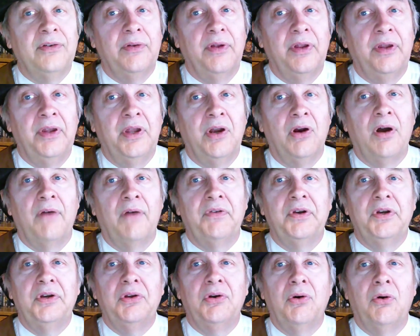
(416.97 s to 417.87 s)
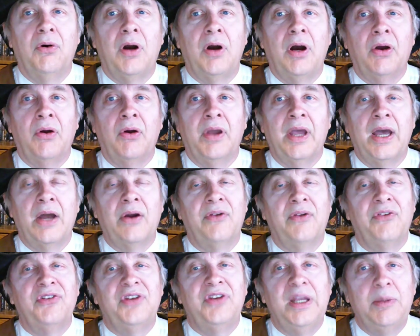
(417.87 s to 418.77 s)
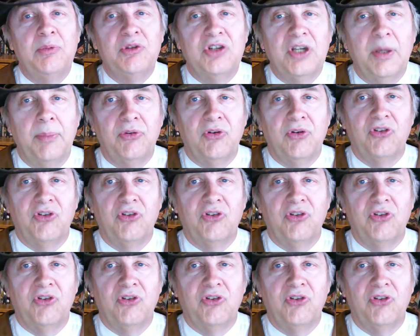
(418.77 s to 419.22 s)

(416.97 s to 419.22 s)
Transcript: and they're often go out, going out on steamships